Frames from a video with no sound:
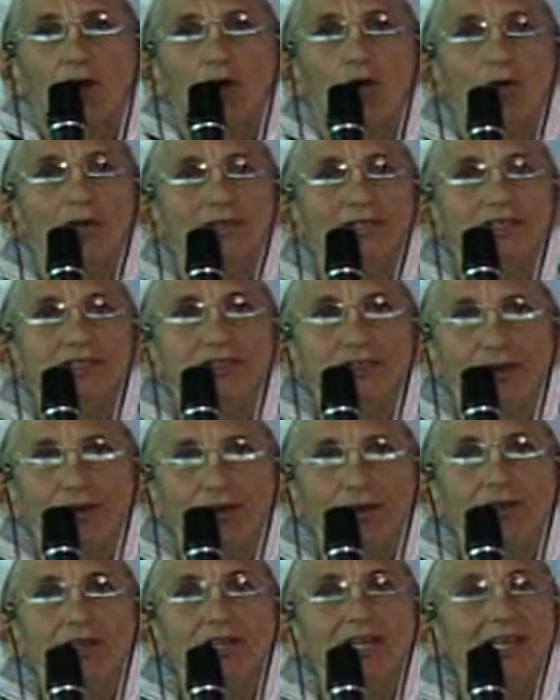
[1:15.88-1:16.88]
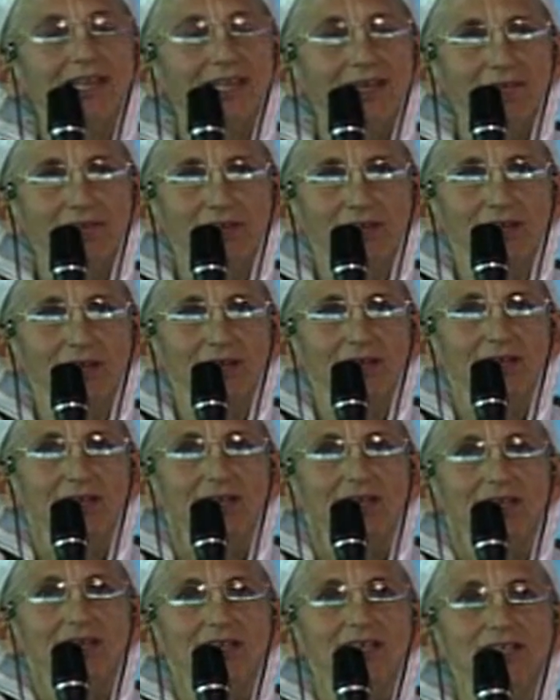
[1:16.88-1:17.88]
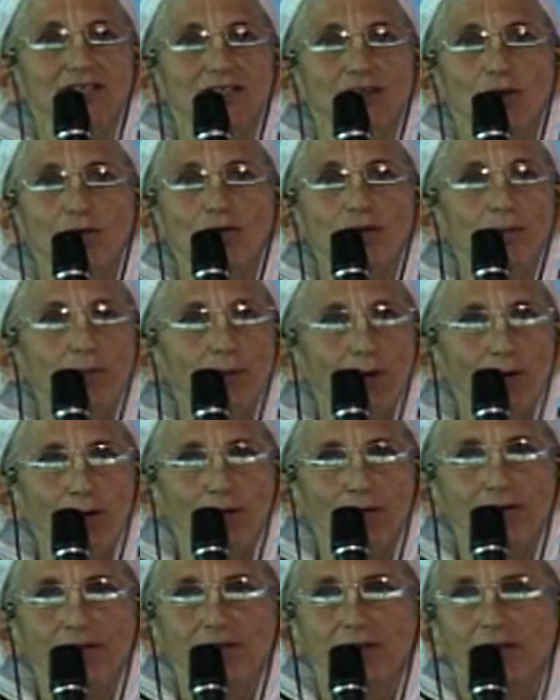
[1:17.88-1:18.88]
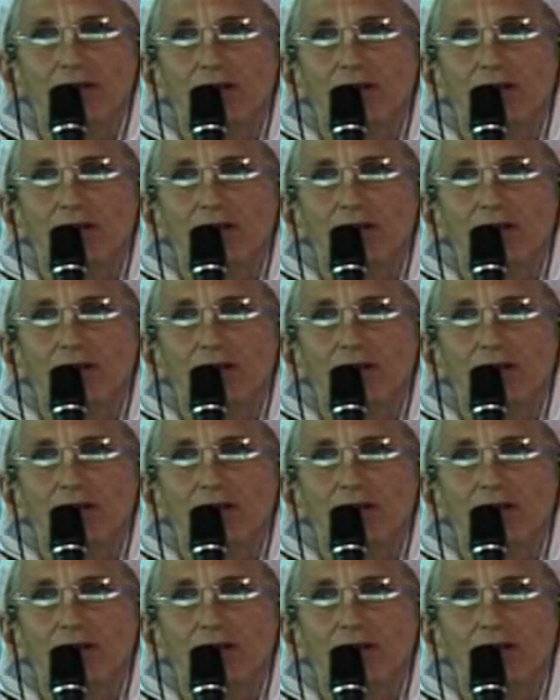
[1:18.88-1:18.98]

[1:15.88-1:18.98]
who is eternally living in his own abode,